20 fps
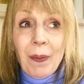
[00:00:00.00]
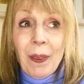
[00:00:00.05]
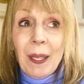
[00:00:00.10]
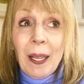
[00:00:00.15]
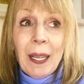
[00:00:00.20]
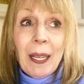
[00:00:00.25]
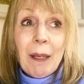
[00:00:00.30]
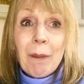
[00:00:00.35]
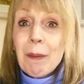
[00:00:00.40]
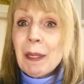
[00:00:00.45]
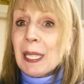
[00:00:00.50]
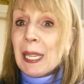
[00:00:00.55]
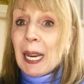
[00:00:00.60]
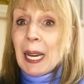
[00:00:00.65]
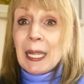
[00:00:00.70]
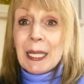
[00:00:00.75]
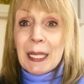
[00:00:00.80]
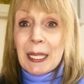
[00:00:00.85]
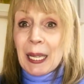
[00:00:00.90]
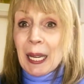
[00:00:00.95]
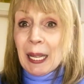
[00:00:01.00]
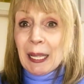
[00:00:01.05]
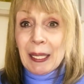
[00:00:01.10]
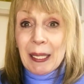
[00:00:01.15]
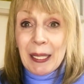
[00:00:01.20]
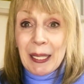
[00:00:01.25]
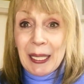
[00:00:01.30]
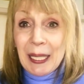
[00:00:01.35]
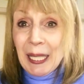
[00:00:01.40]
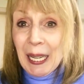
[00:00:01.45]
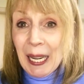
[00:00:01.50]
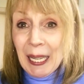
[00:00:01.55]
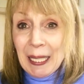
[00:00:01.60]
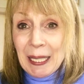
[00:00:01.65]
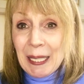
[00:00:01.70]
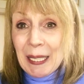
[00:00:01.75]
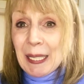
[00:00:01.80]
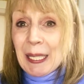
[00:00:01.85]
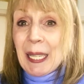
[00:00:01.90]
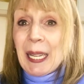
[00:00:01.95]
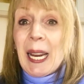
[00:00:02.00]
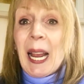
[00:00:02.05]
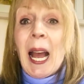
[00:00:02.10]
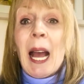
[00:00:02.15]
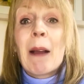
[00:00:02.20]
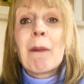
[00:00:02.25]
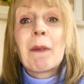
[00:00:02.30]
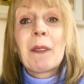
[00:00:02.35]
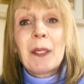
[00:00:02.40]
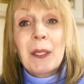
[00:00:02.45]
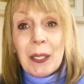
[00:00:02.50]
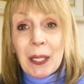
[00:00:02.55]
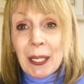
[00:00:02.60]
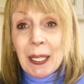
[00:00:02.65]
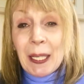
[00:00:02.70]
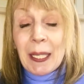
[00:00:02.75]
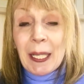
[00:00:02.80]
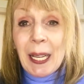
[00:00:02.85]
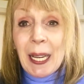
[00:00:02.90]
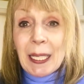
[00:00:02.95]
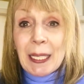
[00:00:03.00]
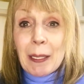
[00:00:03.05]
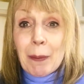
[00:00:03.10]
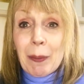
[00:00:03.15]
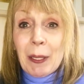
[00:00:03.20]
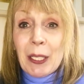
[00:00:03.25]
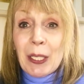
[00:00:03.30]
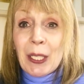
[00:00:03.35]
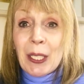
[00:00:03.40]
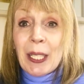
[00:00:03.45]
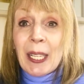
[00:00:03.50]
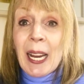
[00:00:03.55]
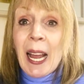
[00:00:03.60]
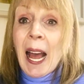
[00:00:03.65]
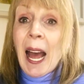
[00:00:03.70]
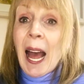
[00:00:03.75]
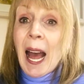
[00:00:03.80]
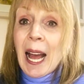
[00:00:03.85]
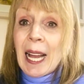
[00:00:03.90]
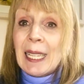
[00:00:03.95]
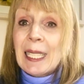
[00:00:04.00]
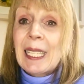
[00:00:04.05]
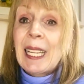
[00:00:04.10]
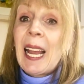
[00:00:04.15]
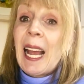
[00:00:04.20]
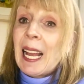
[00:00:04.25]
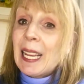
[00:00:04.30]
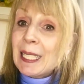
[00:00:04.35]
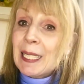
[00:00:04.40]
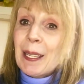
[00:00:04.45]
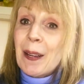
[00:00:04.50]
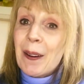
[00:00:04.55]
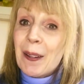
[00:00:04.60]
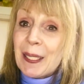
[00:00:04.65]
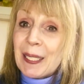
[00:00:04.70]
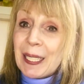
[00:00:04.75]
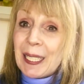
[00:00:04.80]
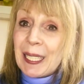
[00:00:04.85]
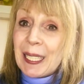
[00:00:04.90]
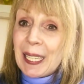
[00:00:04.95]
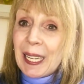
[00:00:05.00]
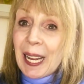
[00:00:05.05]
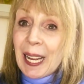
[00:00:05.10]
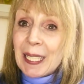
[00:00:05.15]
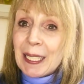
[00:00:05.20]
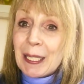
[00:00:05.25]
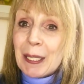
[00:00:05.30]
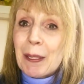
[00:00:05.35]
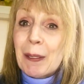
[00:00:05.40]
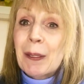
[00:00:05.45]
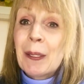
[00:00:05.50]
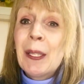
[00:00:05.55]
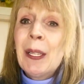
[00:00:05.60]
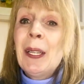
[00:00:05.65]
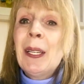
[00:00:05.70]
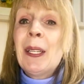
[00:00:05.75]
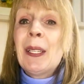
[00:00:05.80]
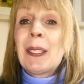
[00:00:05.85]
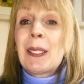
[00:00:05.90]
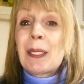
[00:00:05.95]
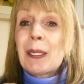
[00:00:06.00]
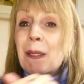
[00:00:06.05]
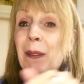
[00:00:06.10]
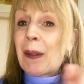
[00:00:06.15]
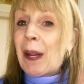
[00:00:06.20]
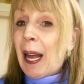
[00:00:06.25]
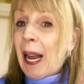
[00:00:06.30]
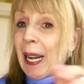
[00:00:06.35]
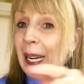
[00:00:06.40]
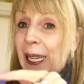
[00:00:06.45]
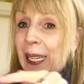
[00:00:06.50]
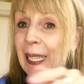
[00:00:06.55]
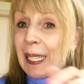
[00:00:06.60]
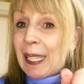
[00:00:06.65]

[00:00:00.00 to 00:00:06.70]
and um, get together yesterday and there's a little exhibition at Cass Art in Glasgow so a link